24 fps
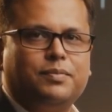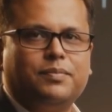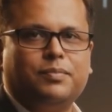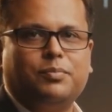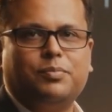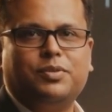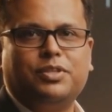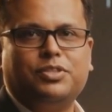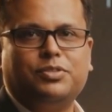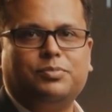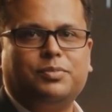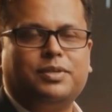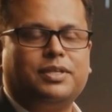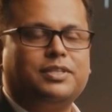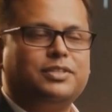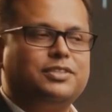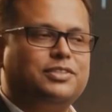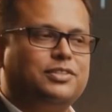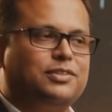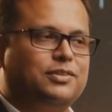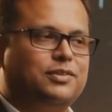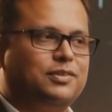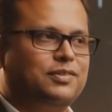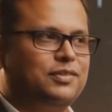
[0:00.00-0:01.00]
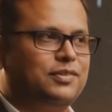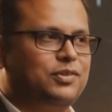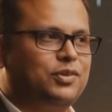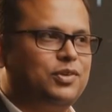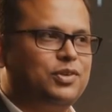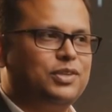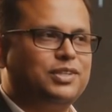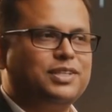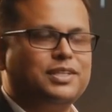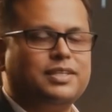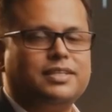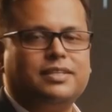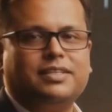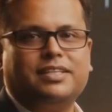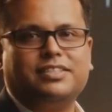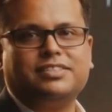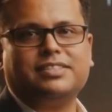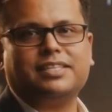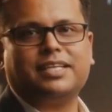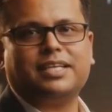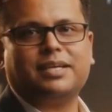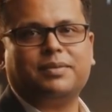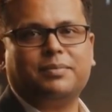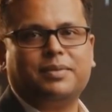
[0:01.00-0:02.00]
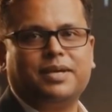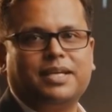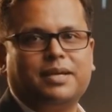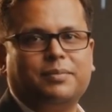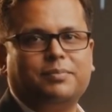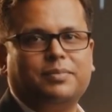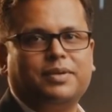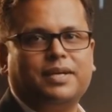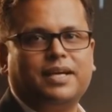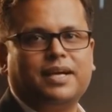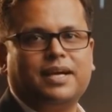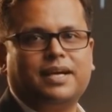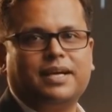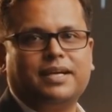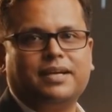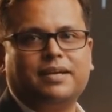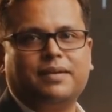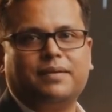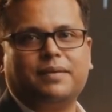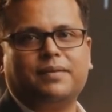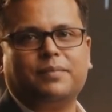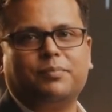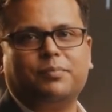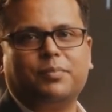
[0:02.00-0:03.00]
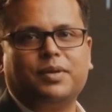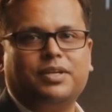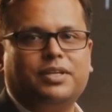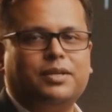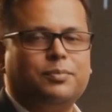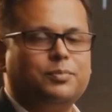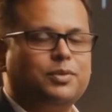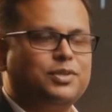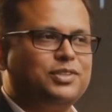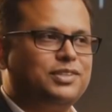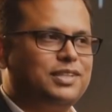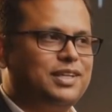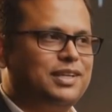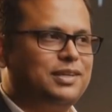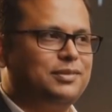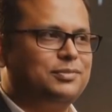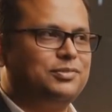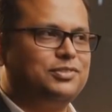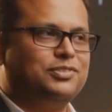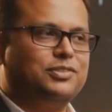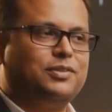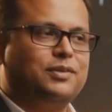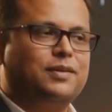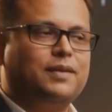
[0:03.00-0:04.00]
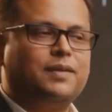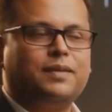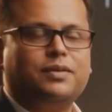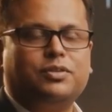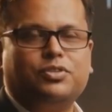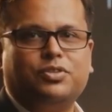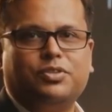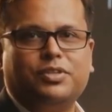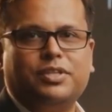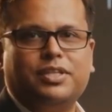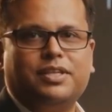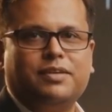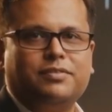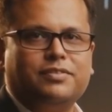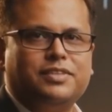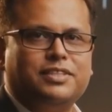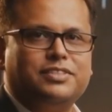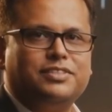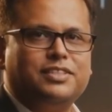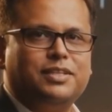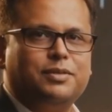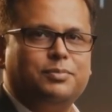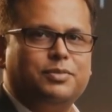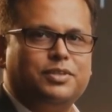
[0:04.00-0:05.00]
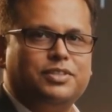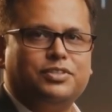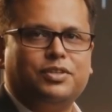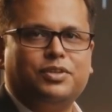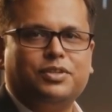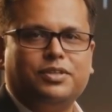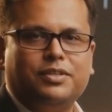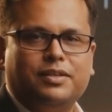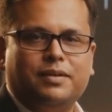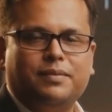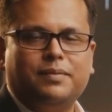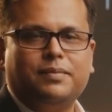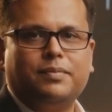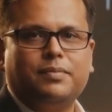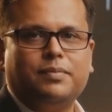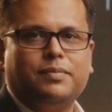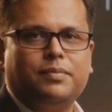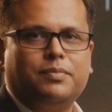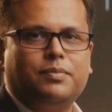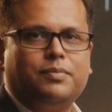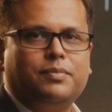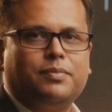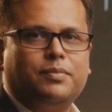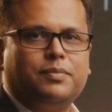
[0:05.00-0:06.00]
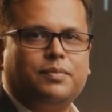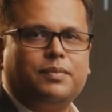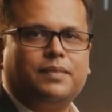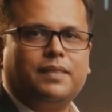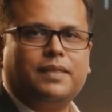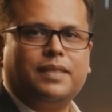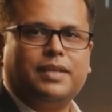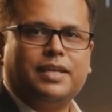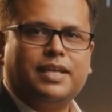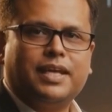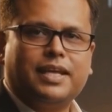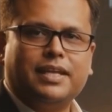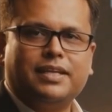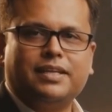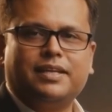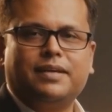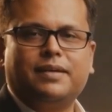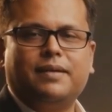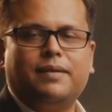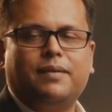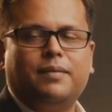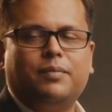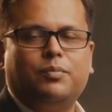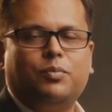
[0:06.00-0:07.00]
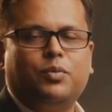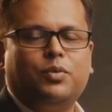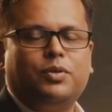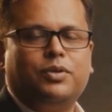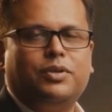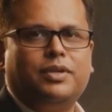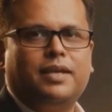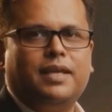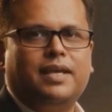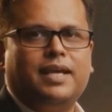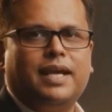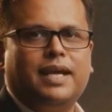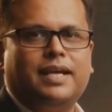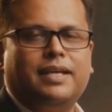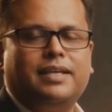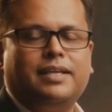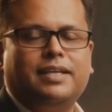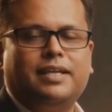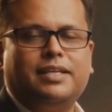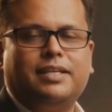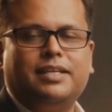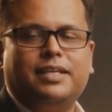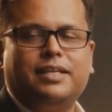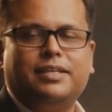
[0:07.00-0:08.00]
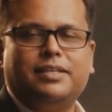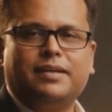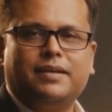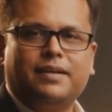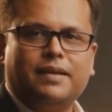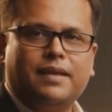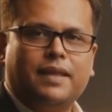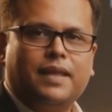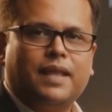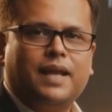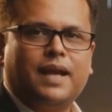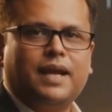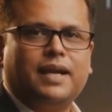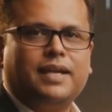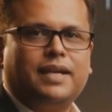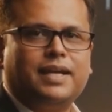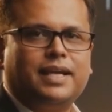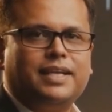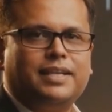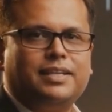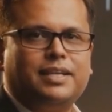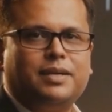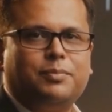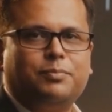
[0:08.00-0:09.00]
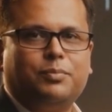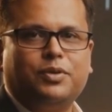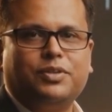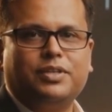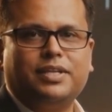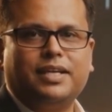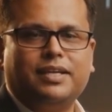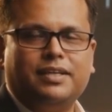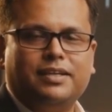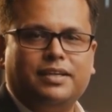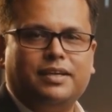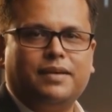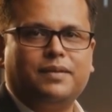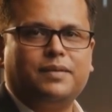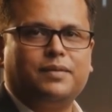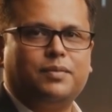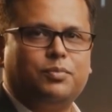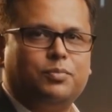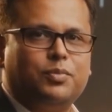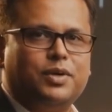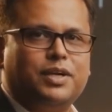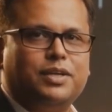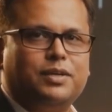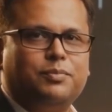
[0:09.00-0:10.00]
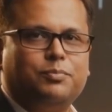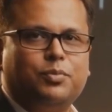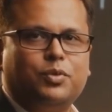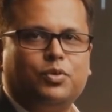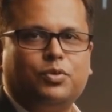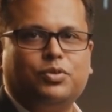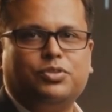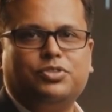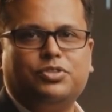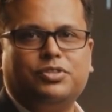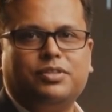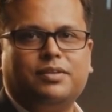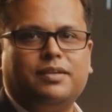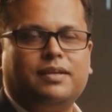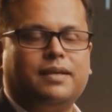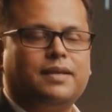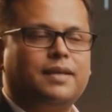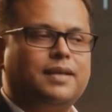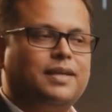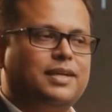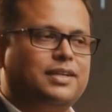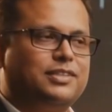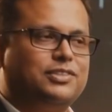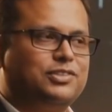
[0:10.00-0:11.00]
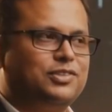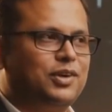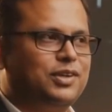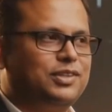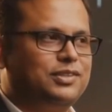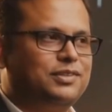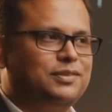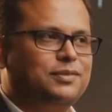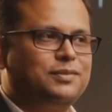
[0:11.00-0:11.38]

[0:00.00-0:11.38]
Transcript: which means calling the same API multiple times should give the same result. Get, put, and delete are idempotent, while post is not.